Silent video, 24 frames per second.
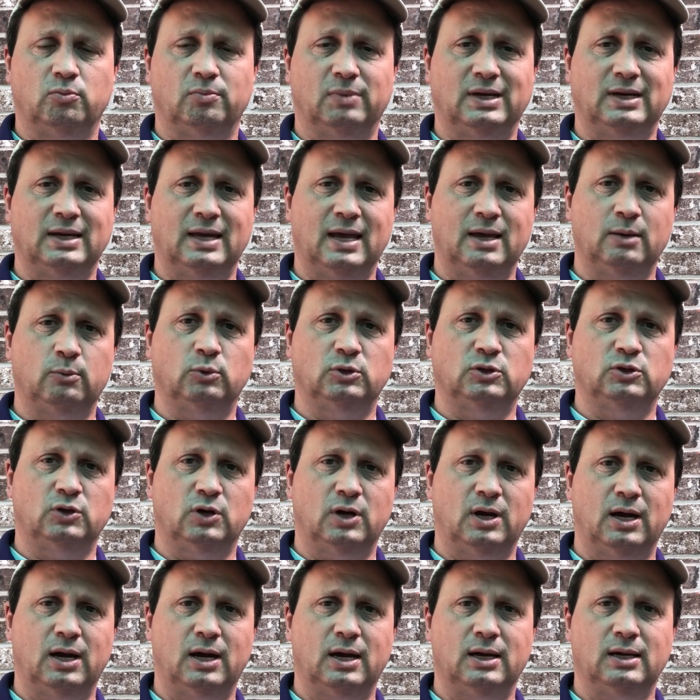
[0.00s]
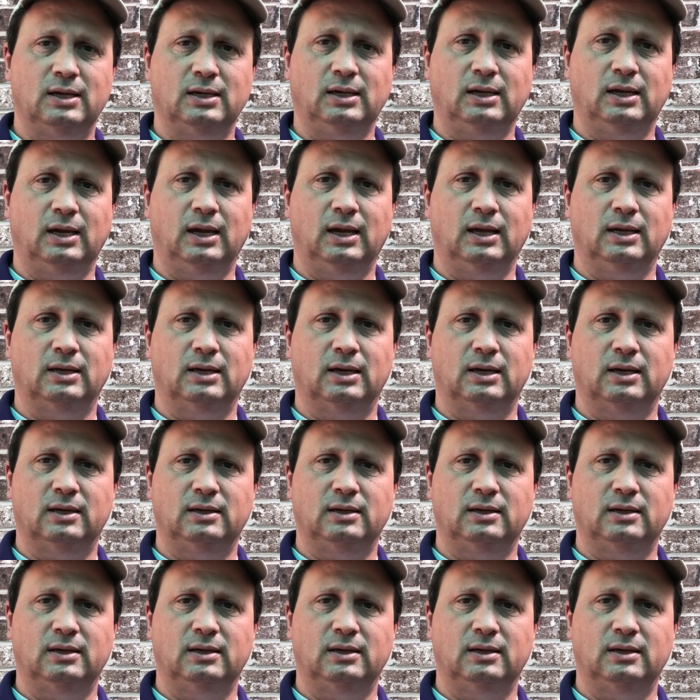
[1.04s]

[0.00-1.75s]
My dad would try, and